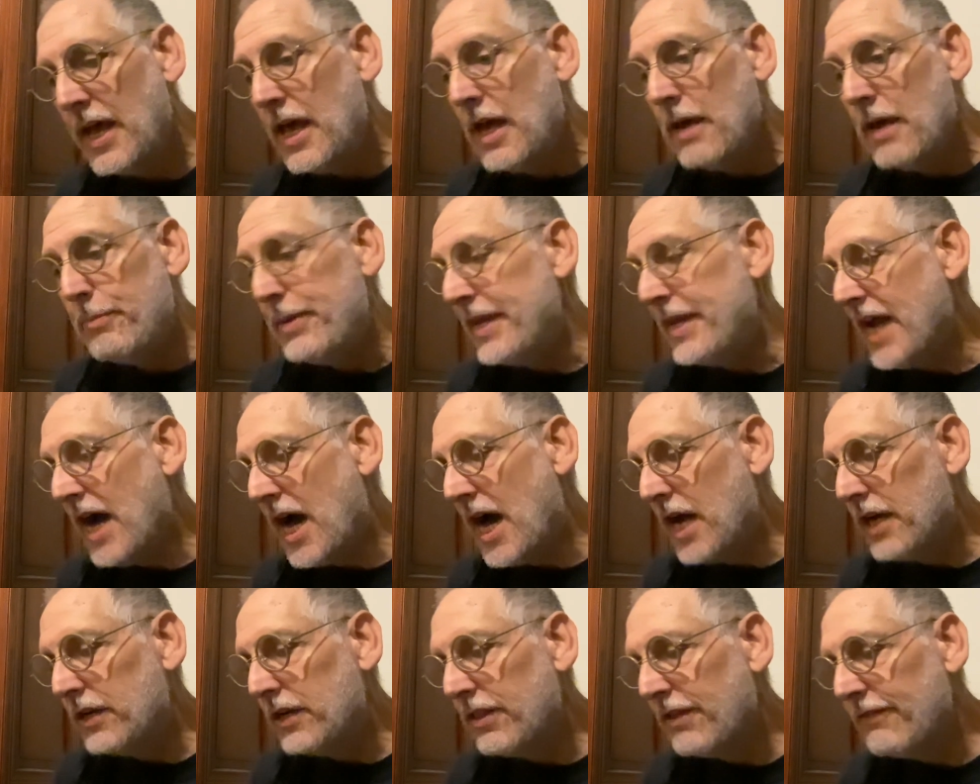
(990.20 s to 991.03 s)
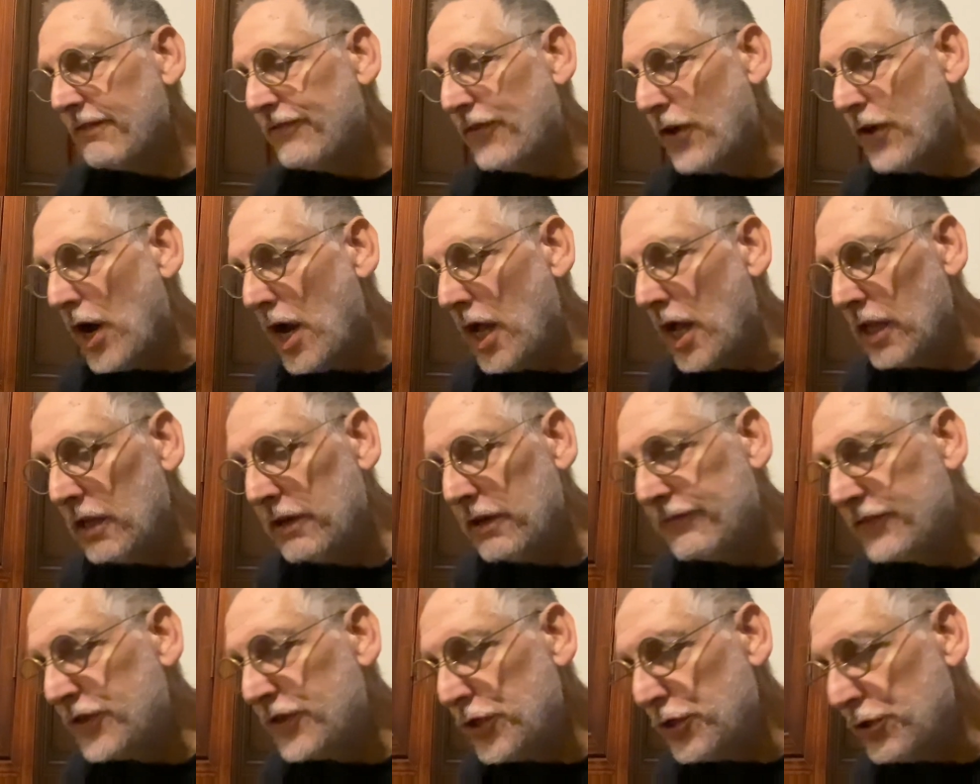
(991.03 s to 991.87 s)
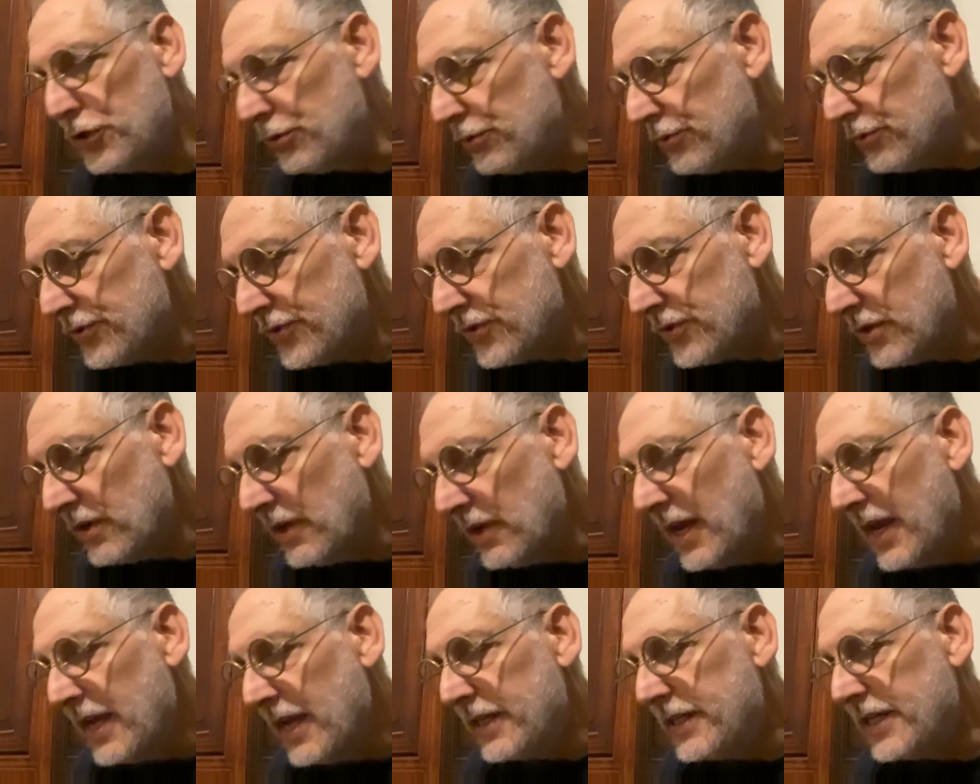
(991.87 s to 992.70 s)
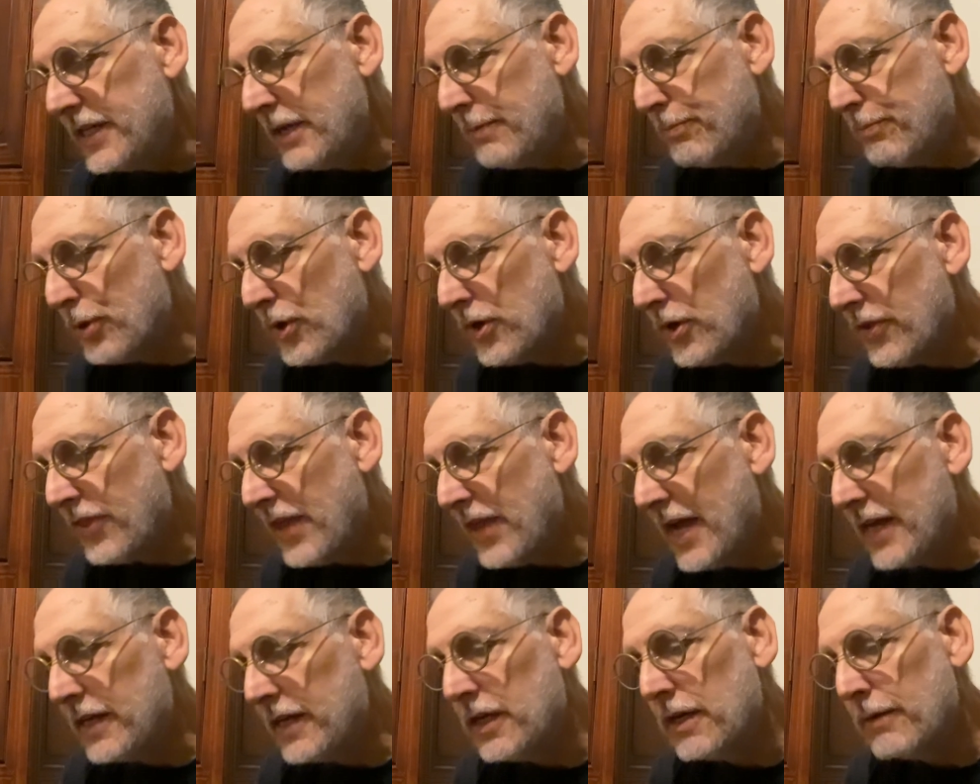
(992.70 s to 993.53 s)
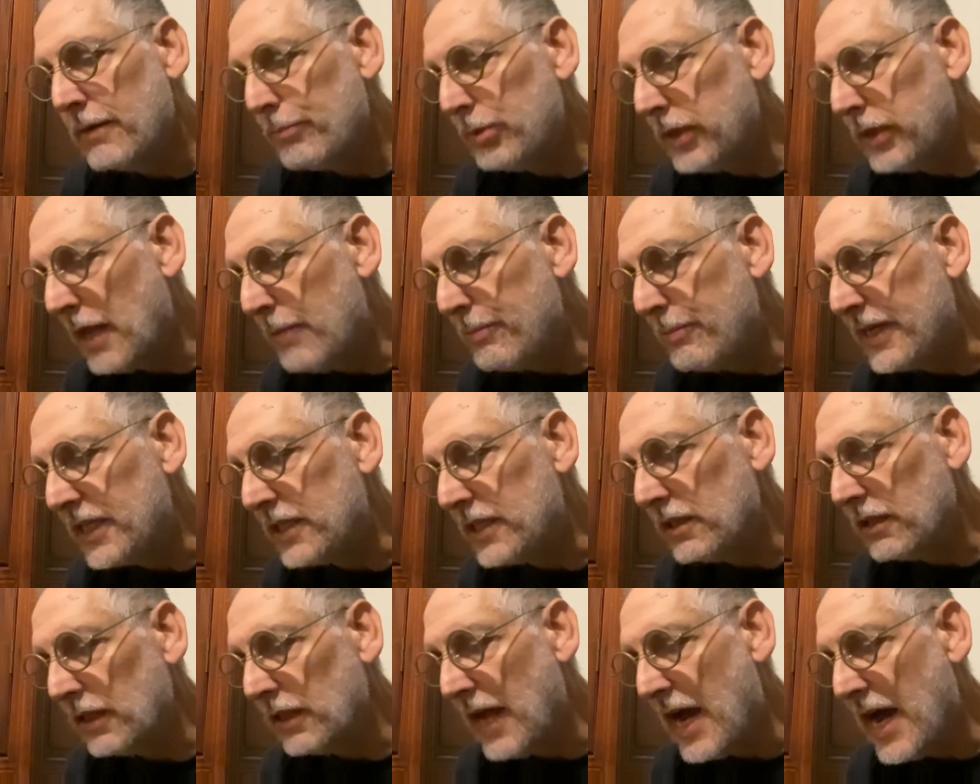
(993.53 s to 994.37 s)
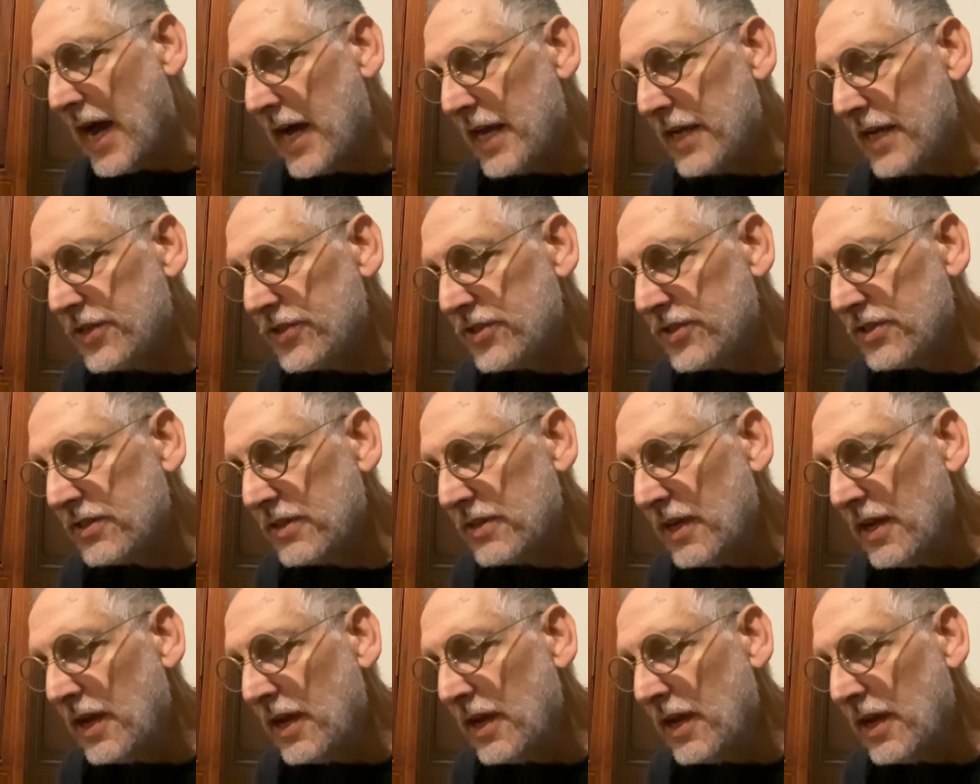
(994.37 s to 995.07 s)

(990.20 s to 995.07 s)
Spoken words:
Beyond the fall of dews, deeper than plummet lies,